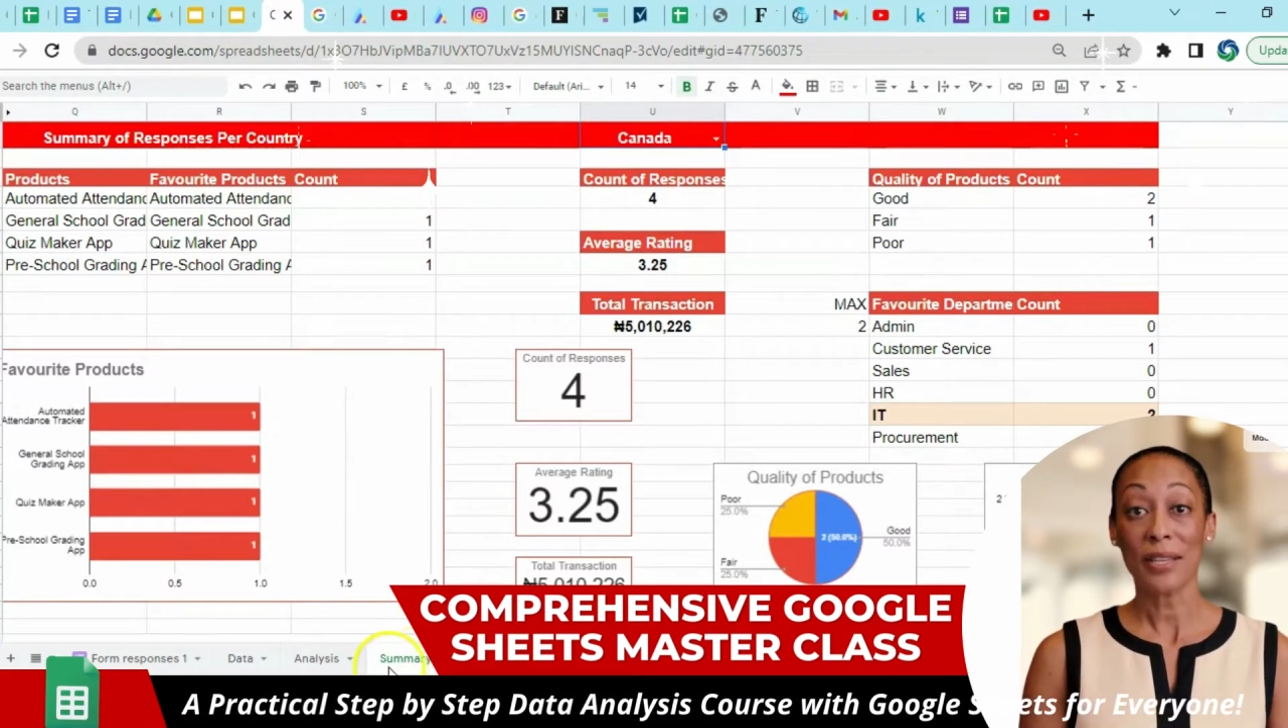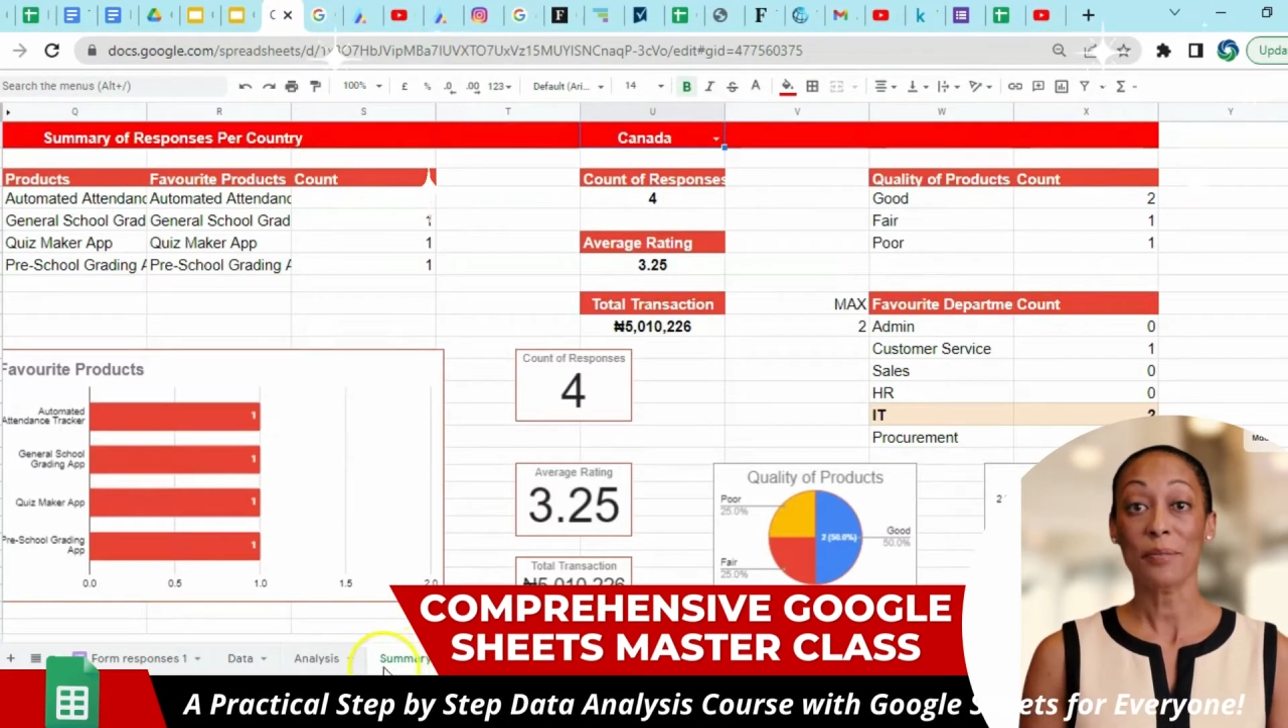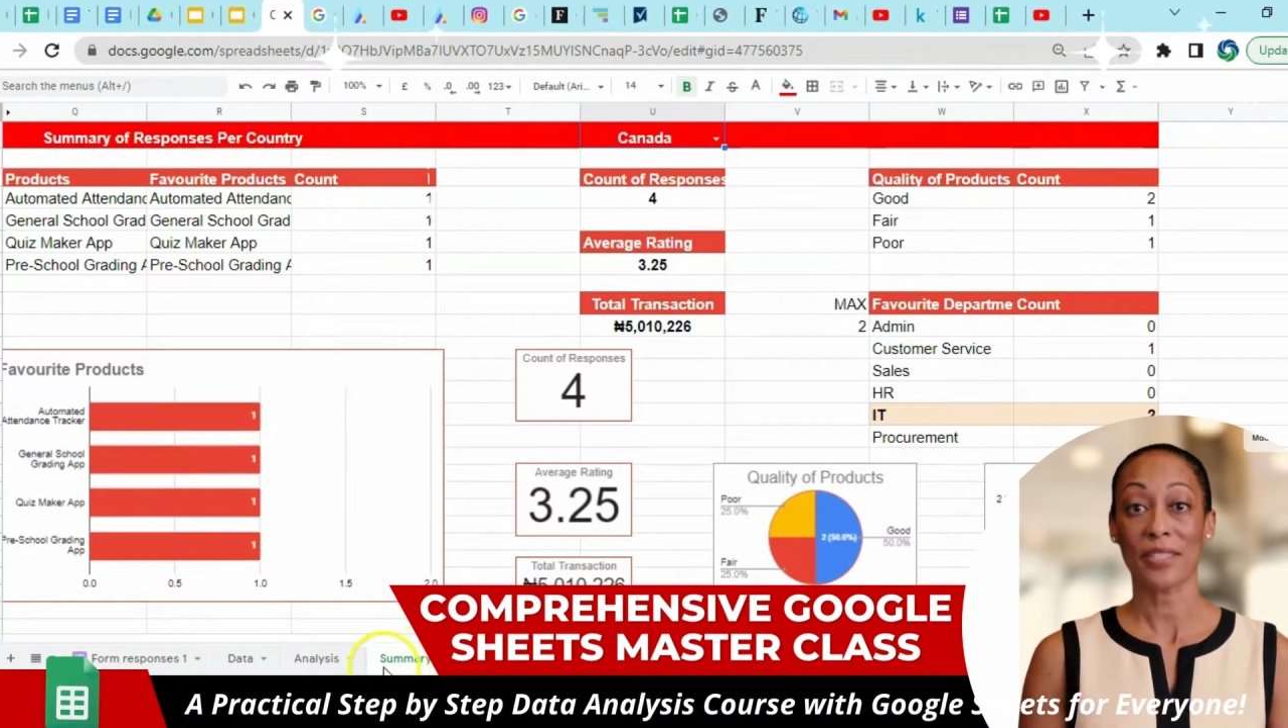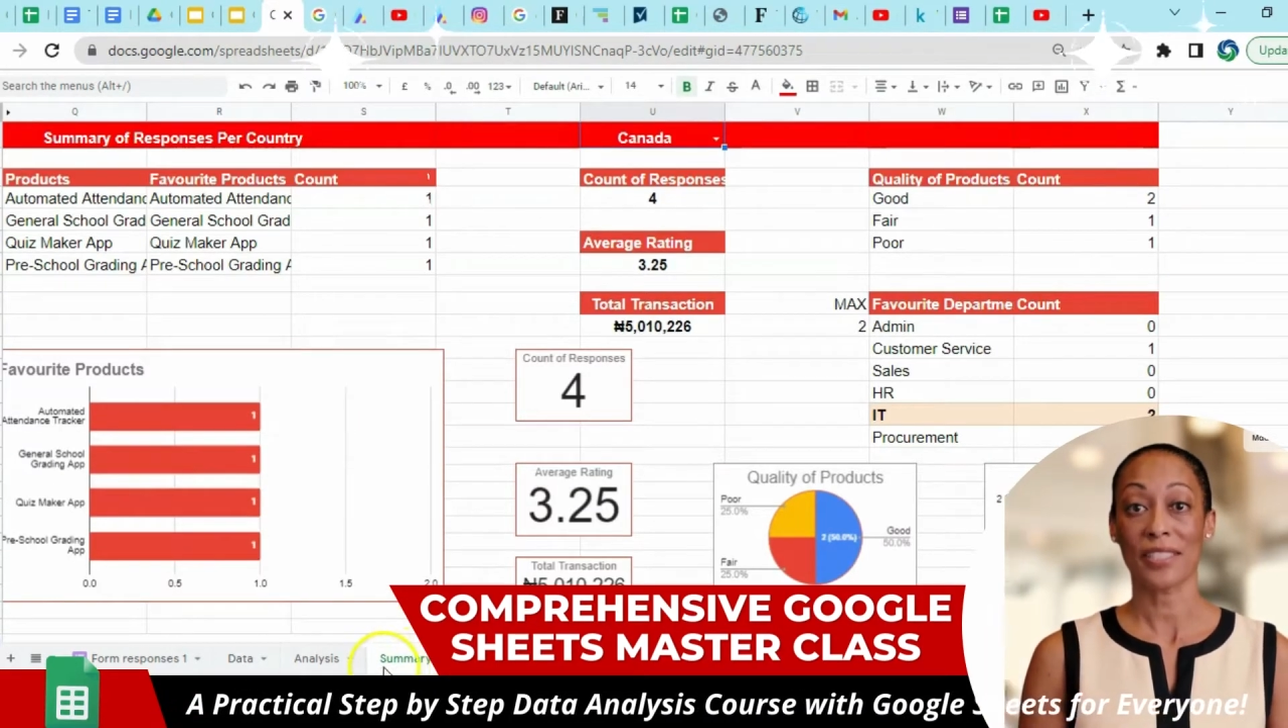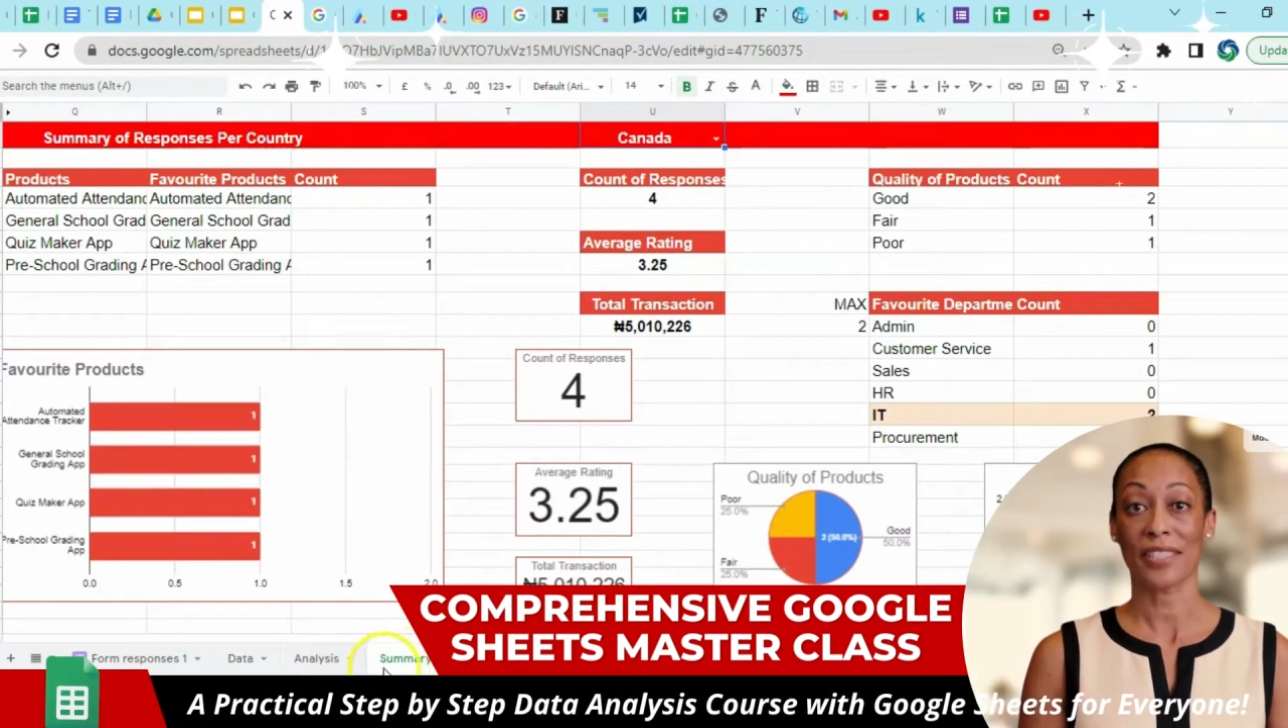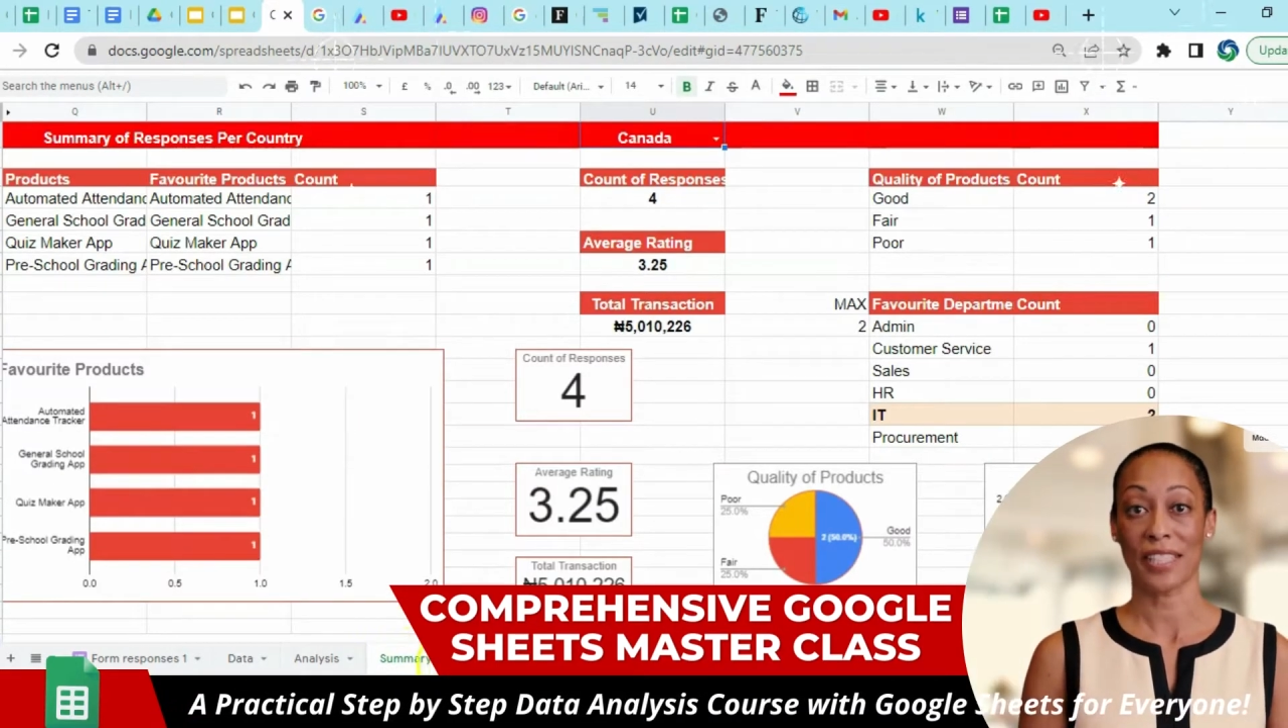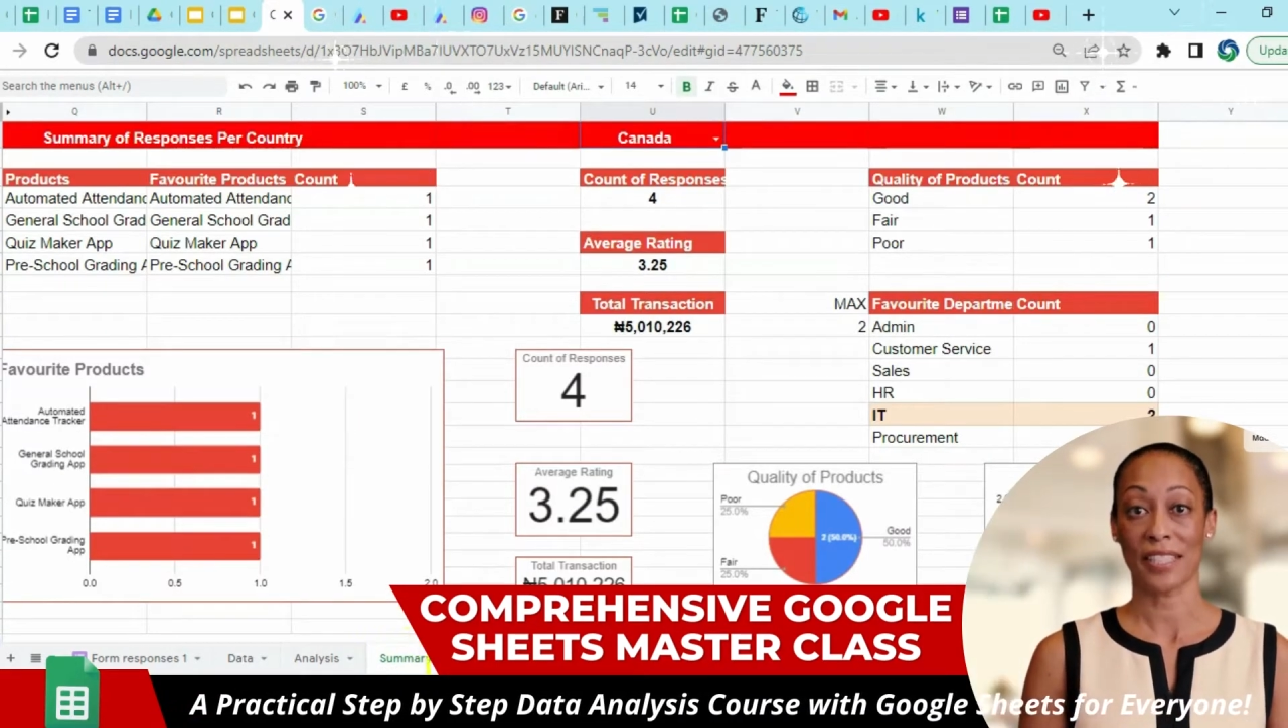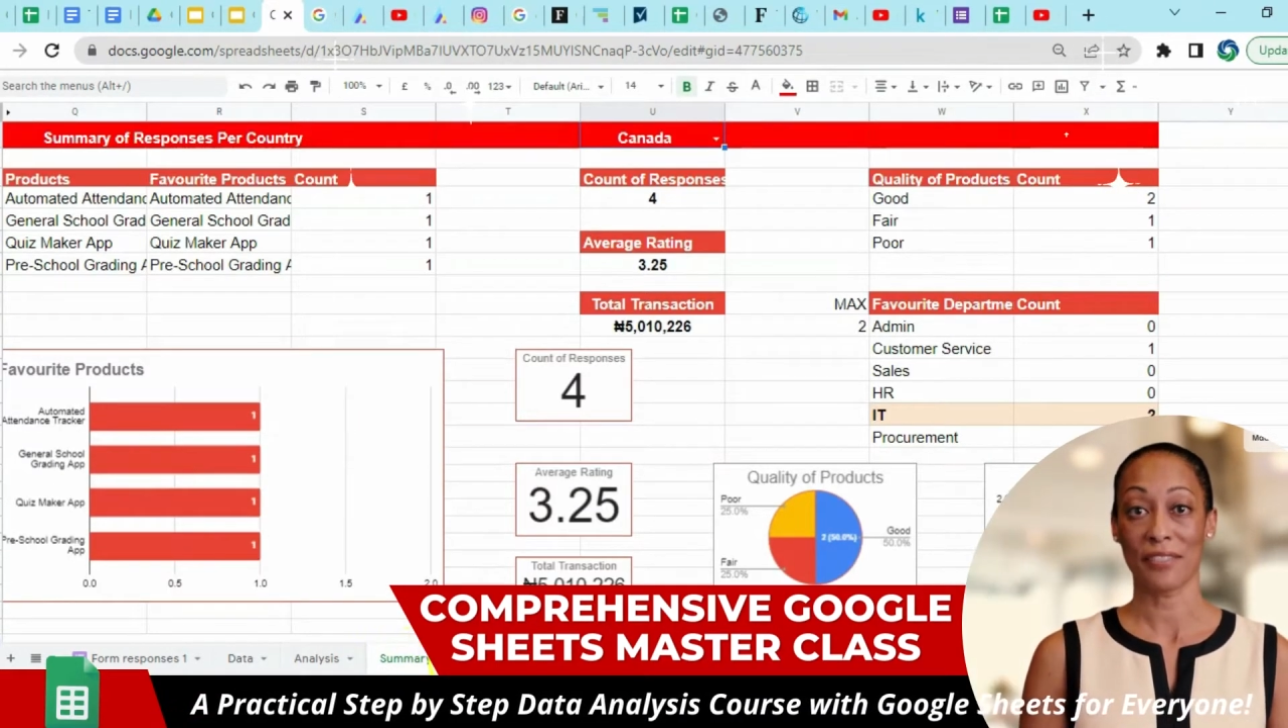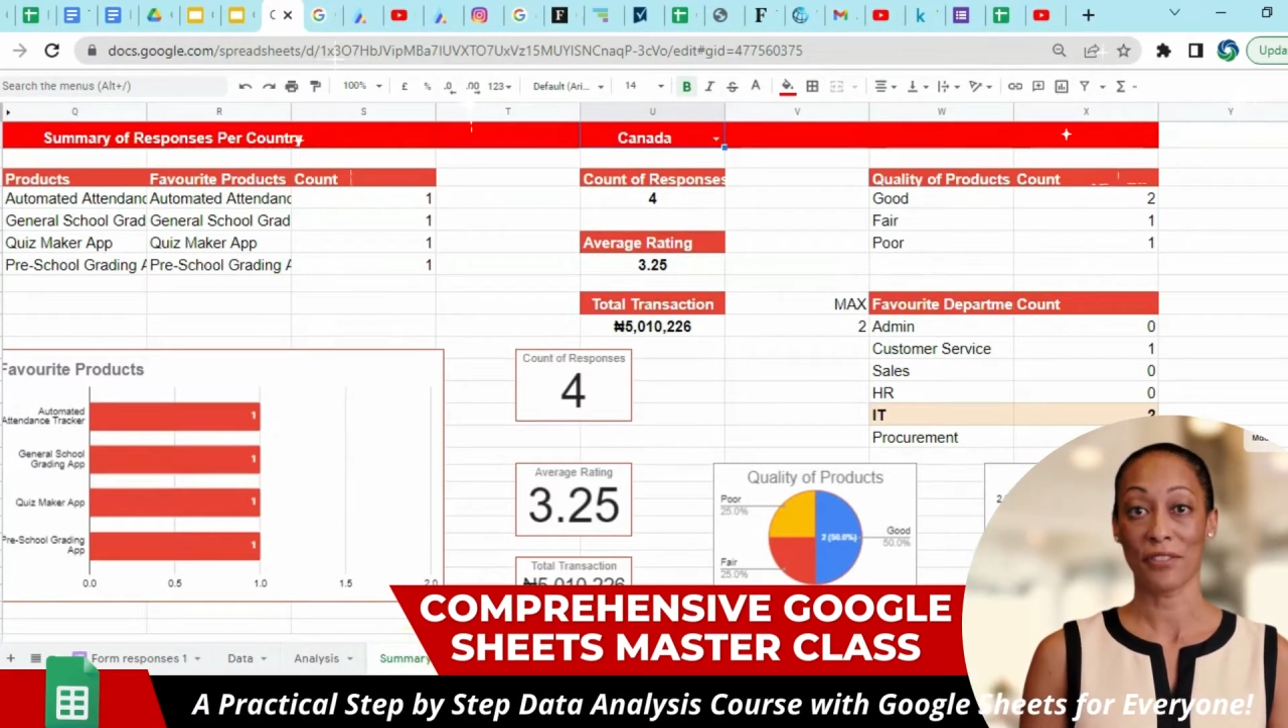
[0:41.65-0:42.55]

and present data